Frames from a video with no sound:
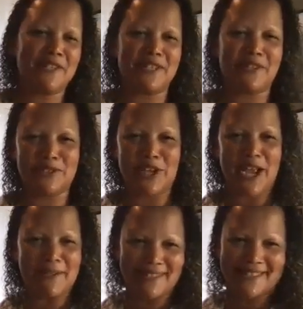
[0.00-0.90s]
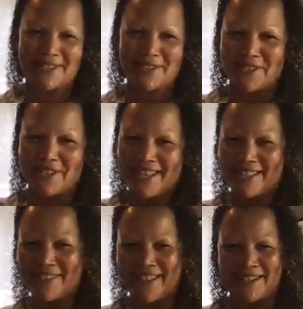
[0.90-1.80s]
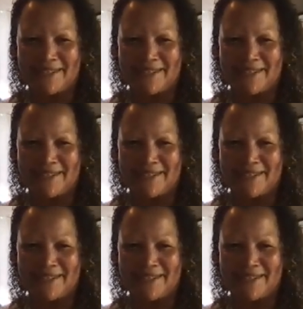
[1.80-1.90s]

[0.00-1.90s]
single job that's underneath them.